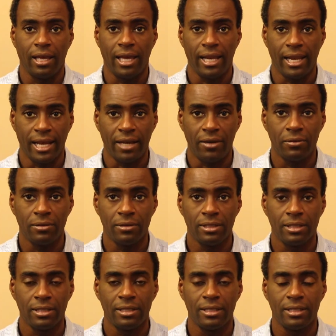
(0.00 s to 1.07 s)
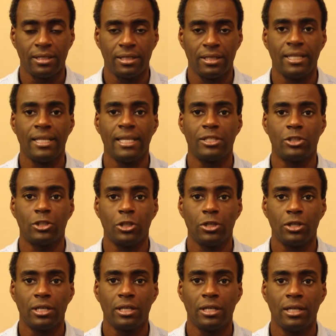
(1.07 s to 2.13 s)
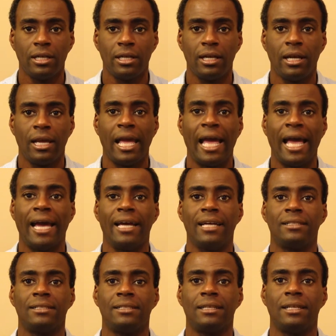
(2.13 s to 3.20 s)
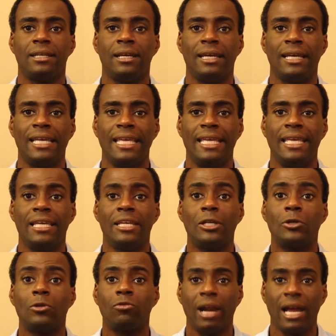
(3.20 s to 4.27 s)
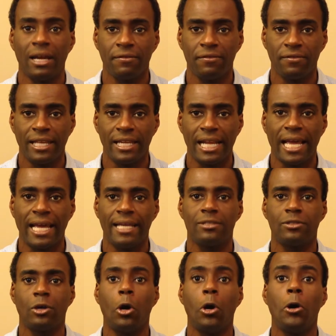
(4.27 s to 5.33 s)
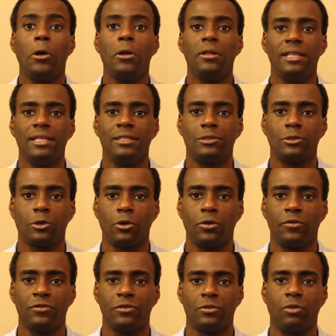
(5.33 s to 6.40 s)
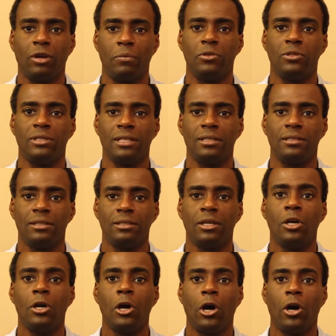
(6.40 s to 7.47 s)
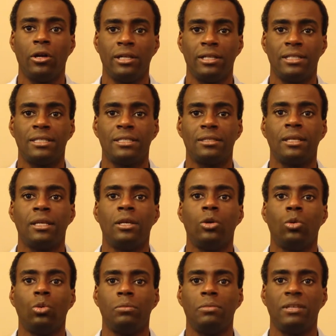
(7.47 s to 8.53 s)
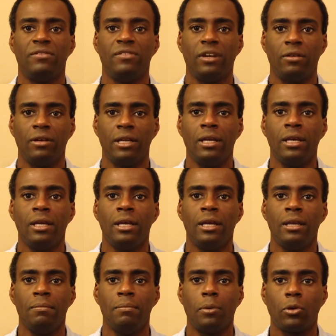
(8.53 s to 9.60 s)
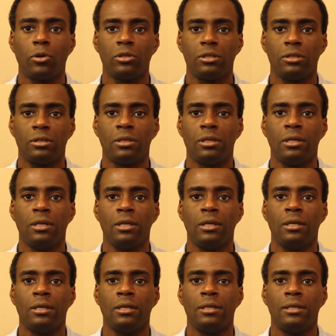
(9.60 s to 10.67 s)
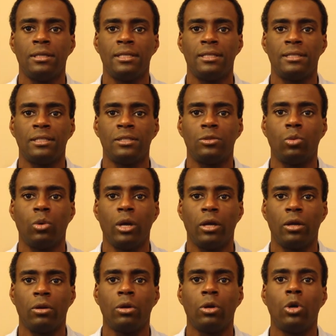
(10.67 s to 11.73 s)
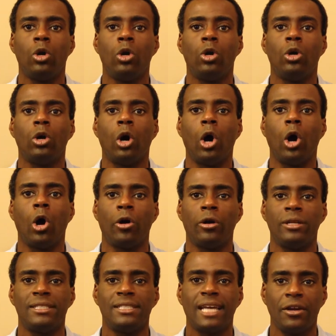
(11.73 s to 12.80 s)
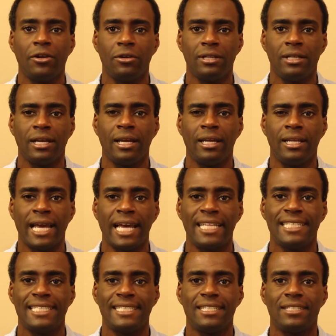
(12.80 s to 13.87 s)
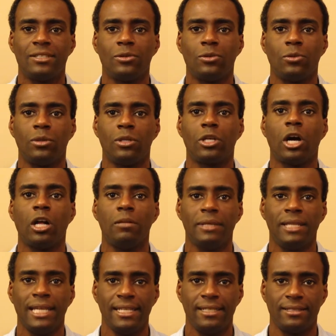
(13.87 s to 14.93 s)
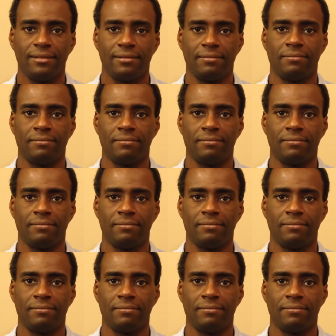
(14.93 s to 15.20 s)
And now, let's look at a graph that has all these curves represented on it. This will be very important. This is where our entire analysis will culminate.